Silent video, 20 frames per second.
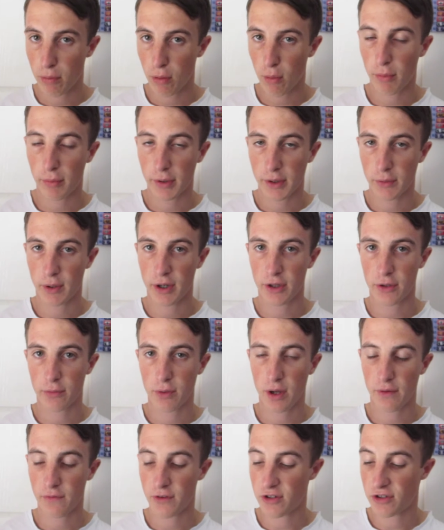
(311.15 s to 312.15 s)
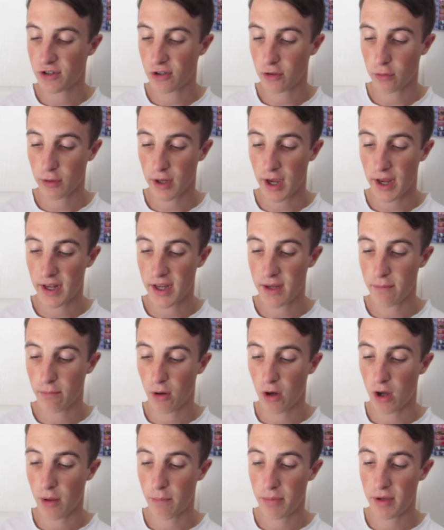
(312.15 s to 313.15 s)
Probably one of the roughies to look at, in
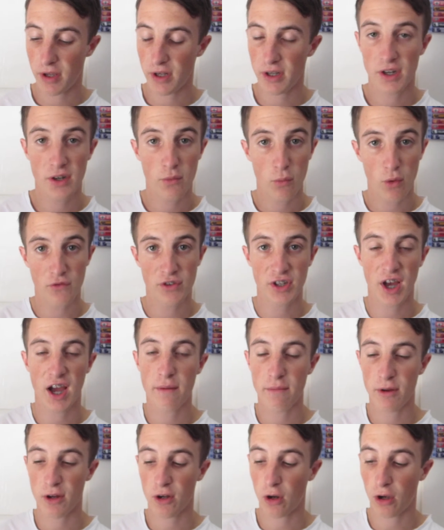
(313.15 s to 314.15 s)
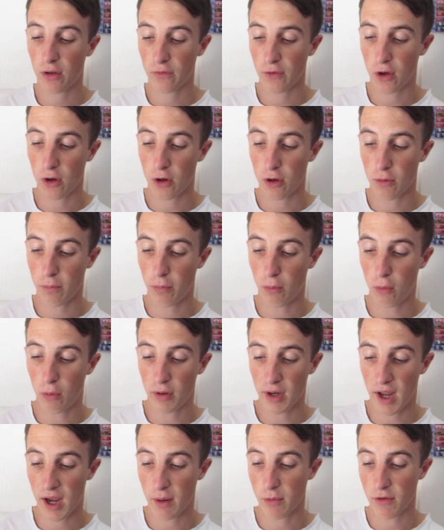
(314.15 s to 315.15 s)
my opinion. With Damien Oliver on
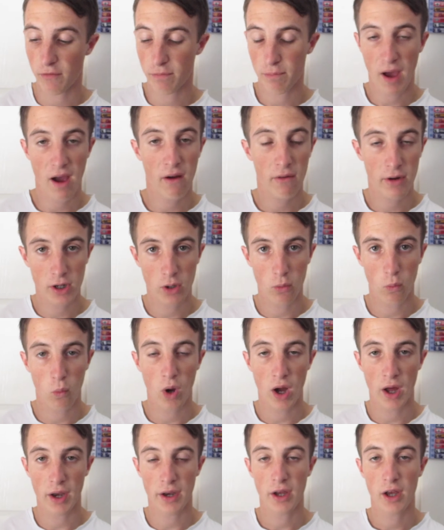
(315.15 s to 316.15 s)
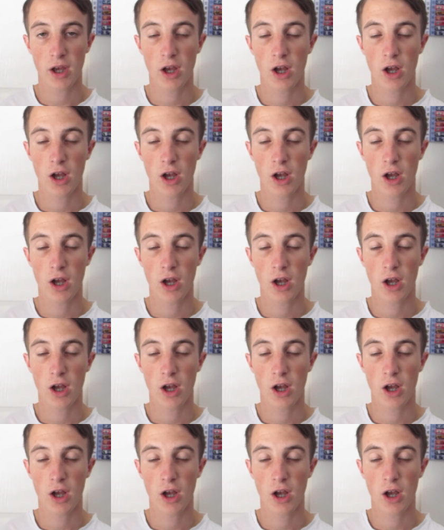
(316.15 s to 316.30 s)
board and with Barrier 1,